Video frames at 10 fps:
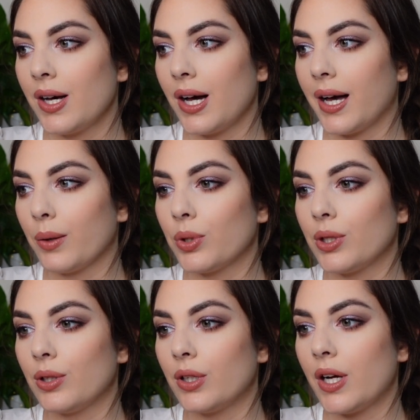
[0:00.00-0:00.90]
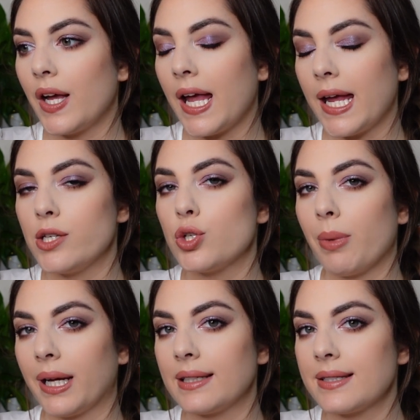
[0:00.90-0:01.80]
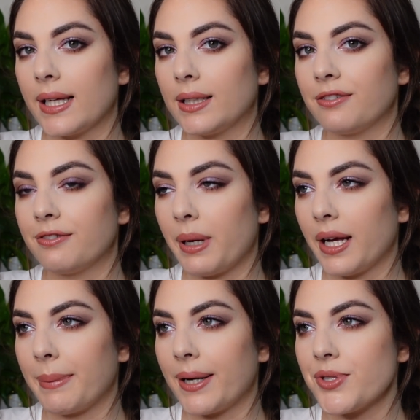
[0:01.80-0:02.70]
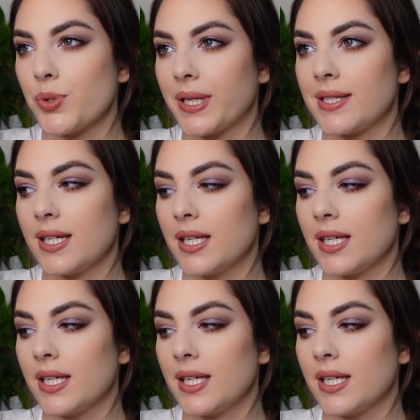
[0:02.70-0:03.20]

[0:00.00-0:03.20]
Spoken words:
I will age myself by about 20